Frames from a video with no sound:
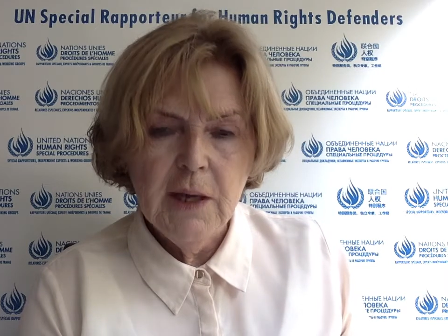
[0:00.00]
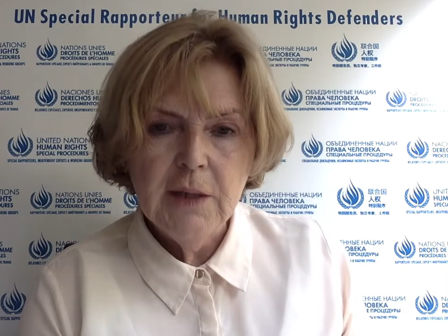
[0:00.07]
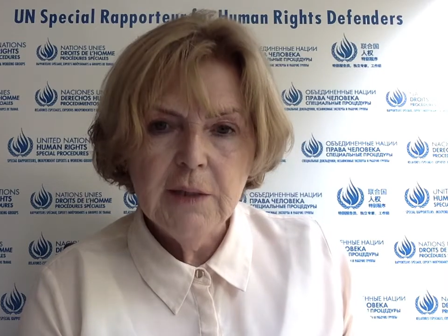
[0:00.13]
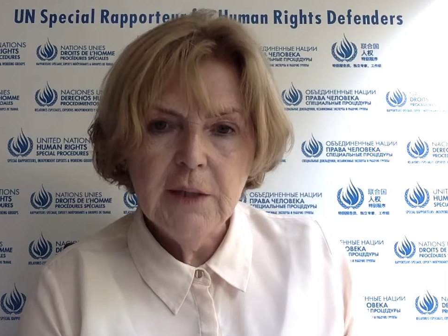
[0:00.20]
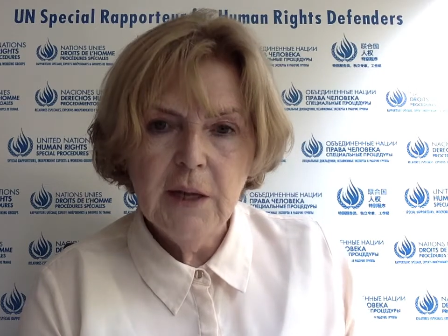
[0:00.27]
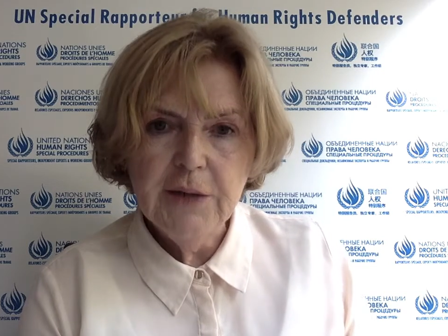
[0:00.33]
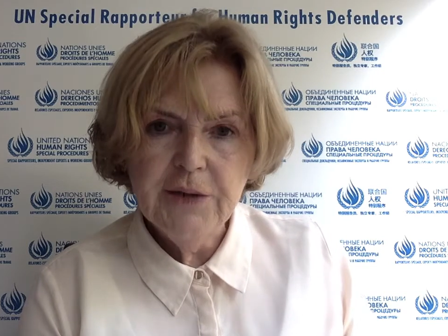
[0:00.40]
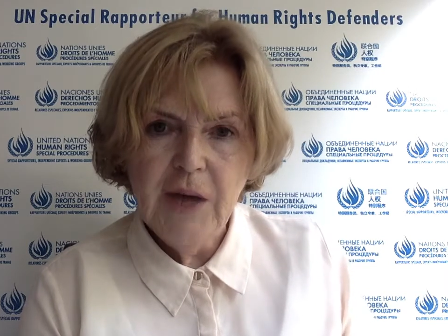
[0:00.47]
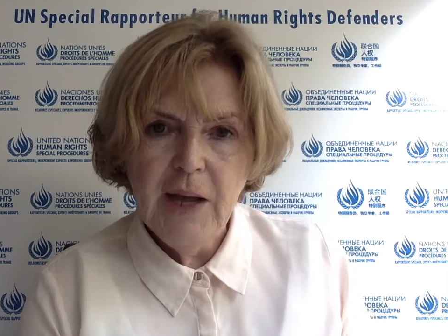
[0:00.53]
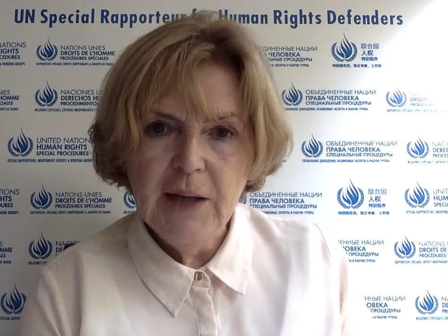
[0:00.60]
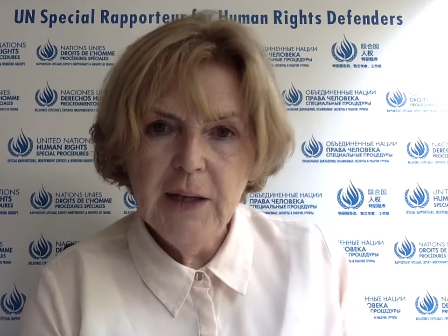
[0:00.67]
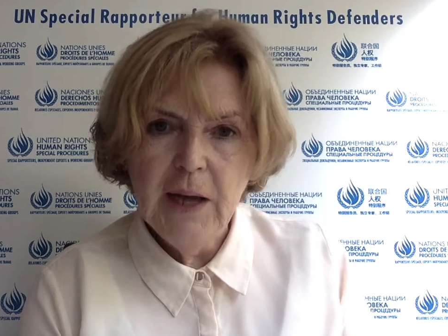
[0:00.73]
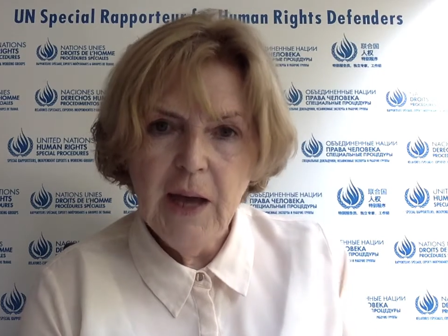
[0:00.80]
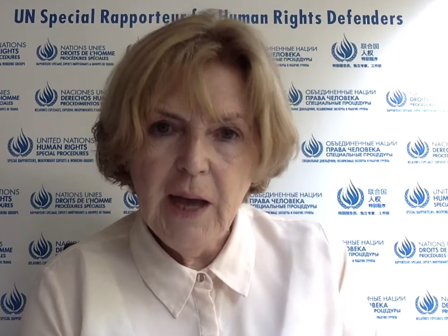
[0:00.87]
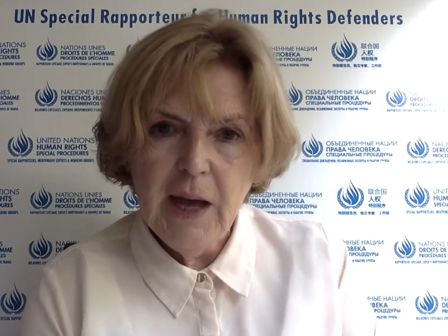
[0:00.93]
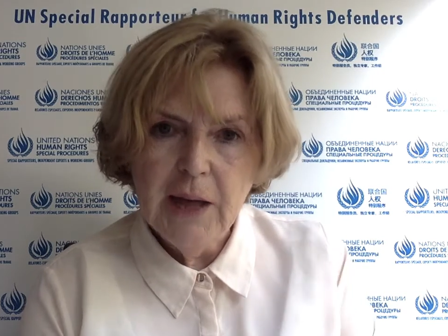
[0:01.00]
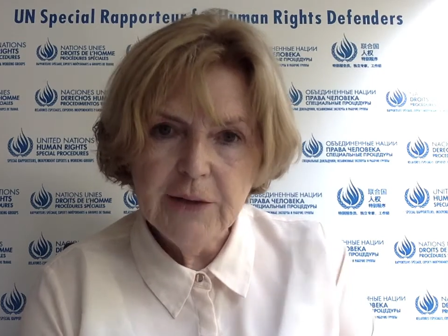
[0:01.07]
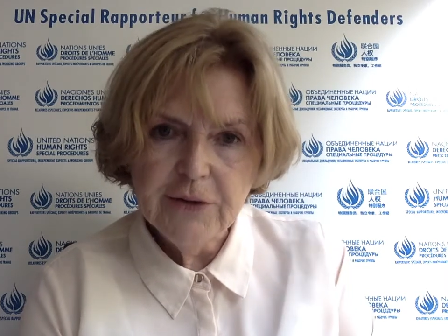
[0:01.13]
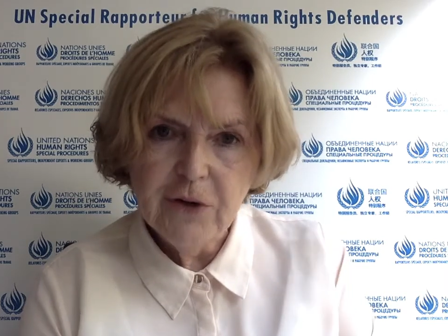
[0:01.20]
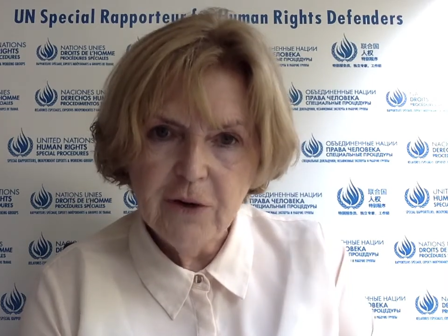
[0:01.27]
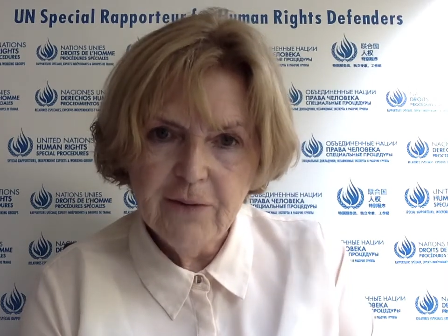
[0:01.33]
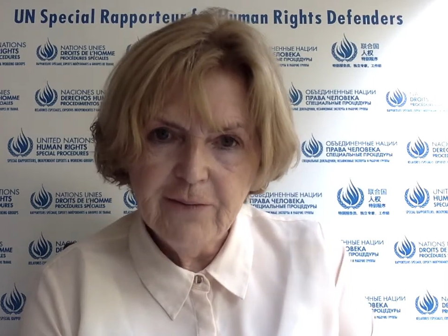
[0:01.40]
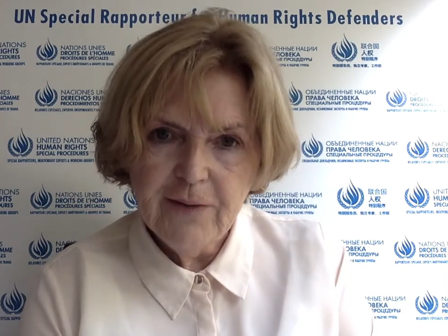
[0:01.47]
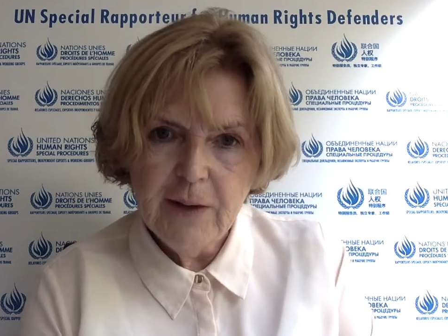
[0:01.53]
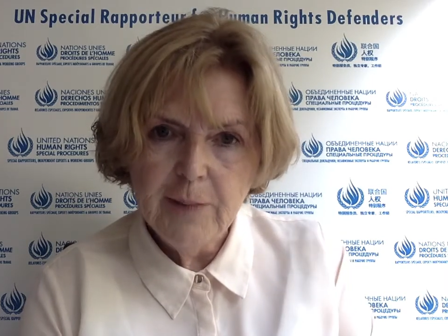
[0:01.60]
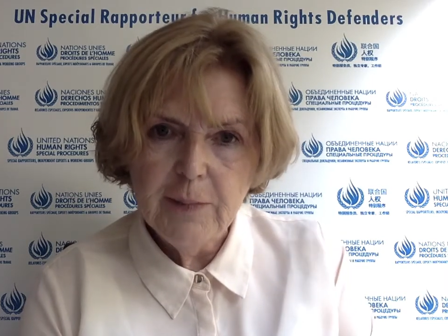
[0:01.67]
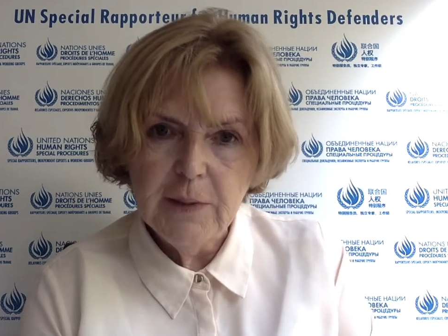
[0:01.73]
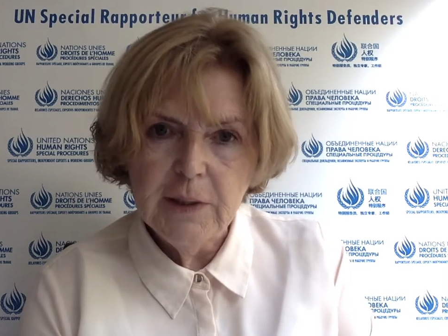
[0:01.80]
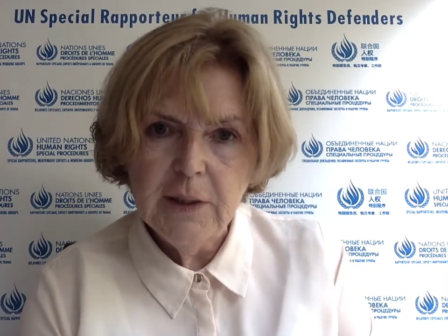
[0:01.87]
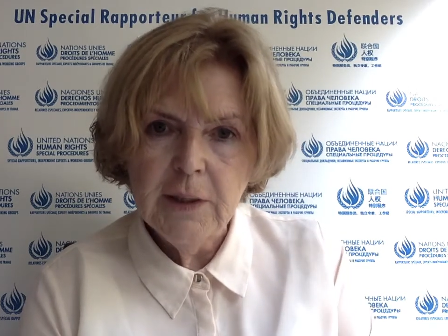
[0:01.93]
Natalia and her
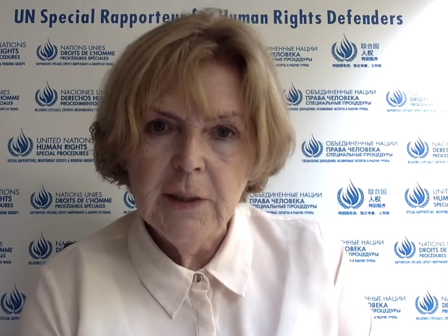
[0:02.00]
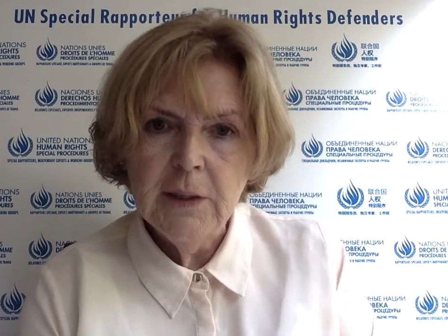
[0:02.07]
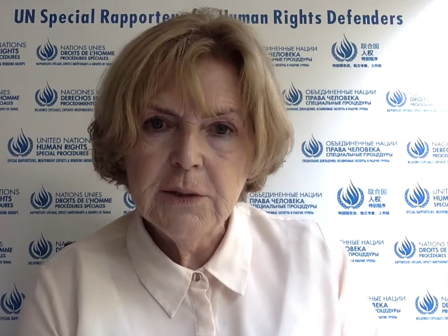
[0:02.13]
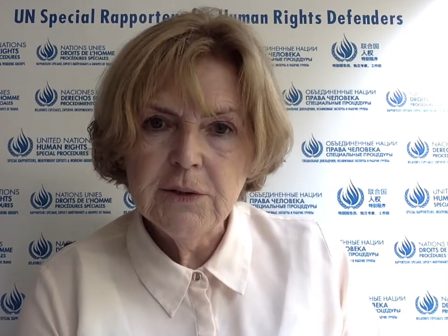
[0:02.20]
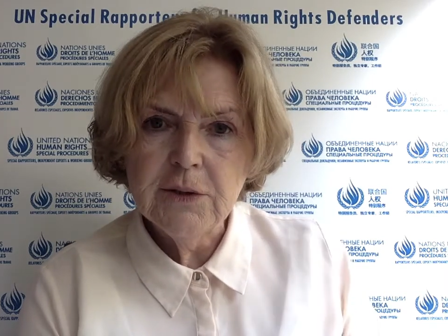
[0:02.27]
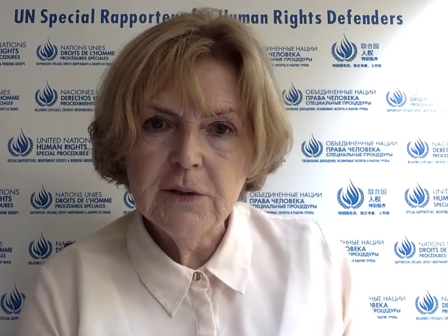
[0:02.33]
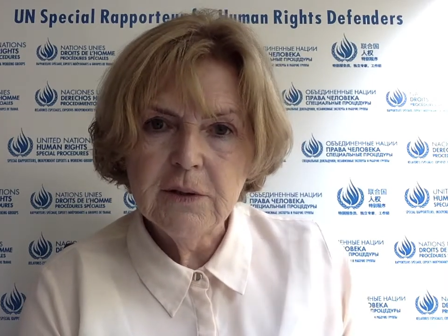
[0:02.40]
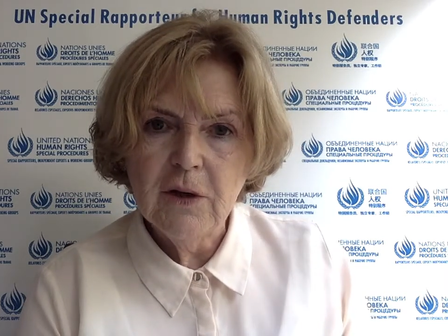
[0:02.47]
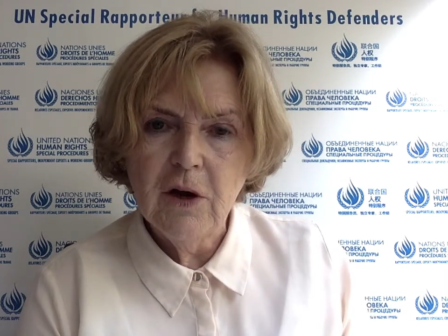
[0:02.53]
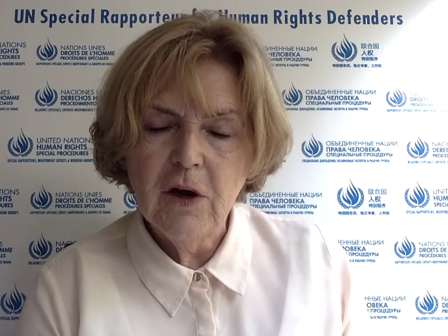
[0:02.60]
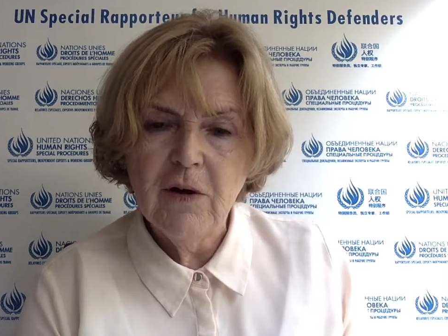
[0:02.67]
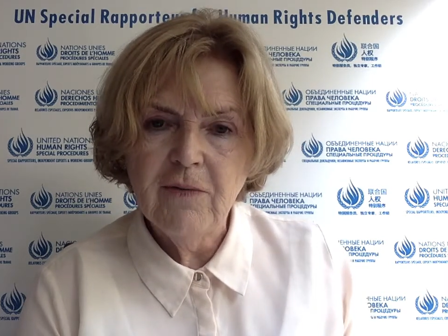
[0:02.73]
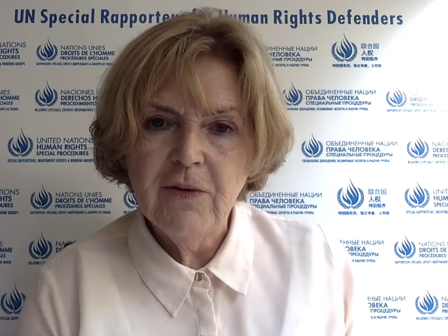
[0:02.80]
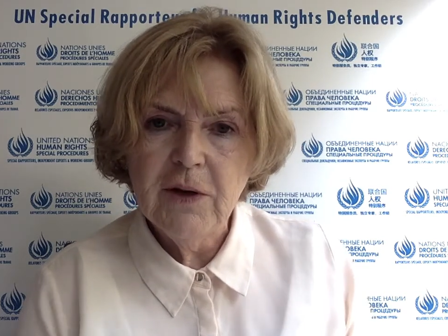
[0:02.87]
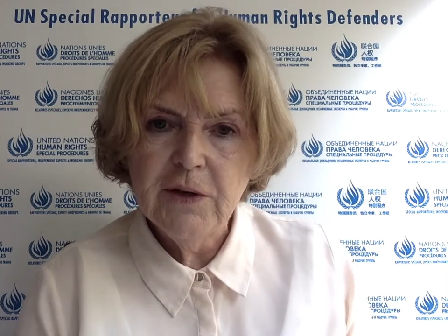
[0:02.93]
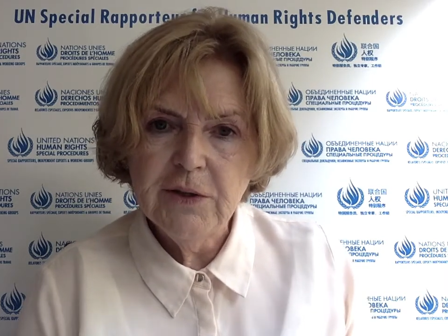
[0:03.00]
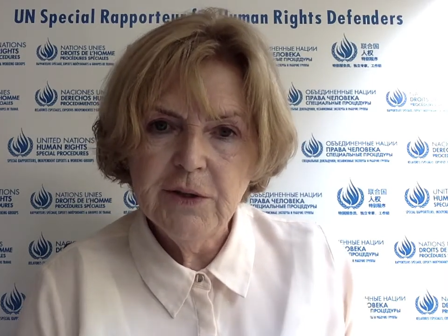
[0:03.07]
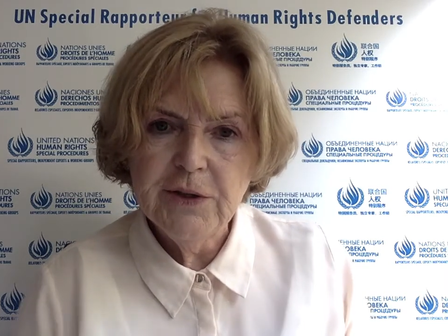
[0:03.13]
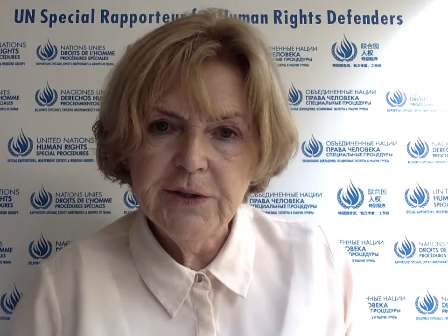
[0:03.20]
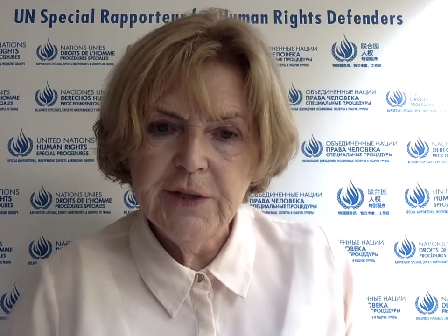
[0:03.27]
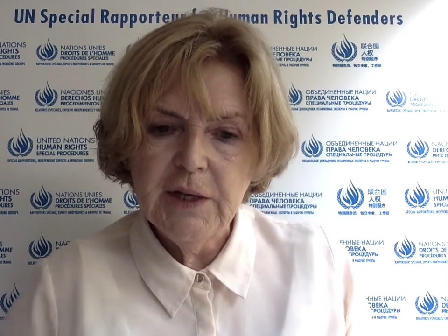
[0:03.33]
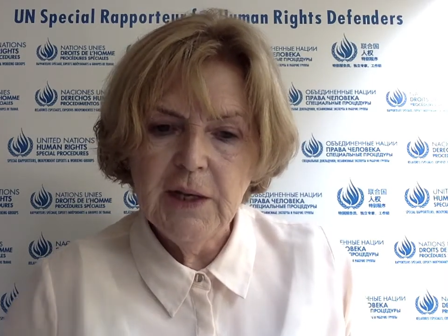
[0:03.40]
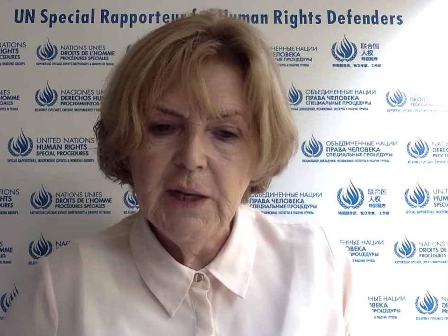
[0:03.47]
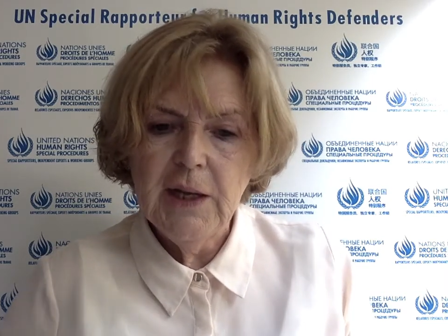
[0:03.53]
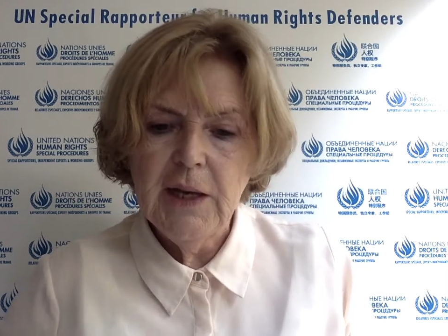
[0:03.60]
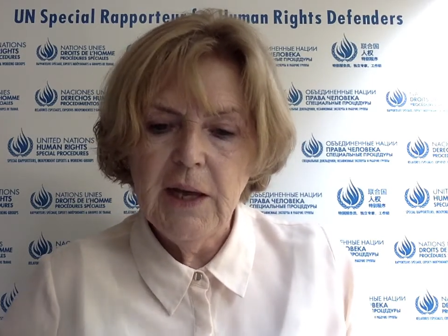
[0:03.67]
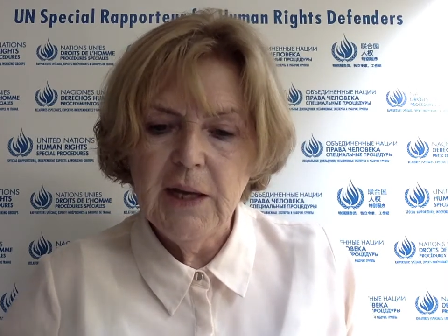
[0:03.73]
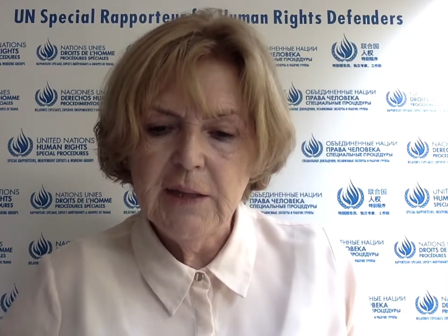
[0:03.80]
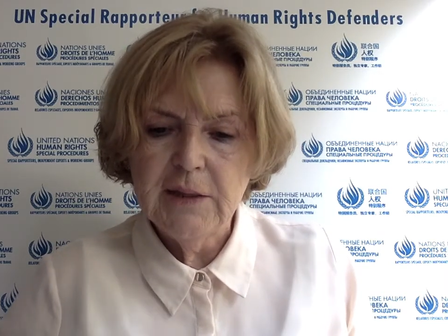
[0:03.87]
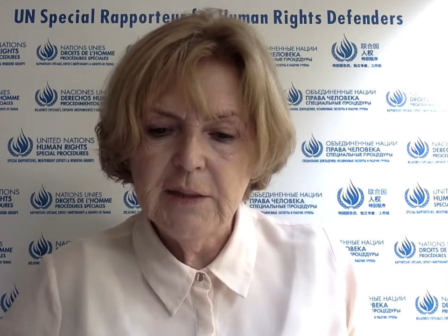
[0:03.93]
family deserve nothing
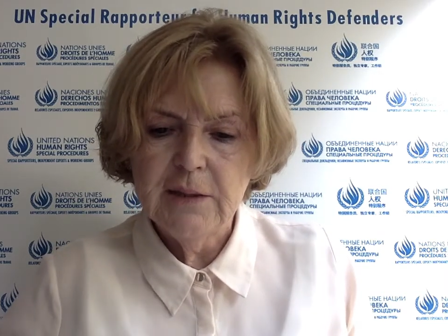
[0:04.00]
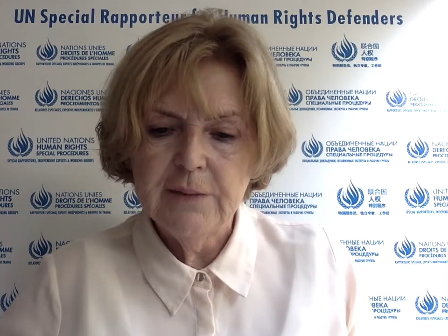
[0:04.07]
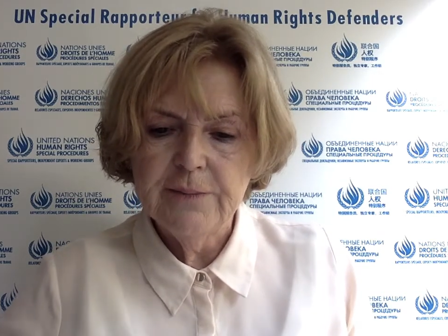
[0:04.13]
less.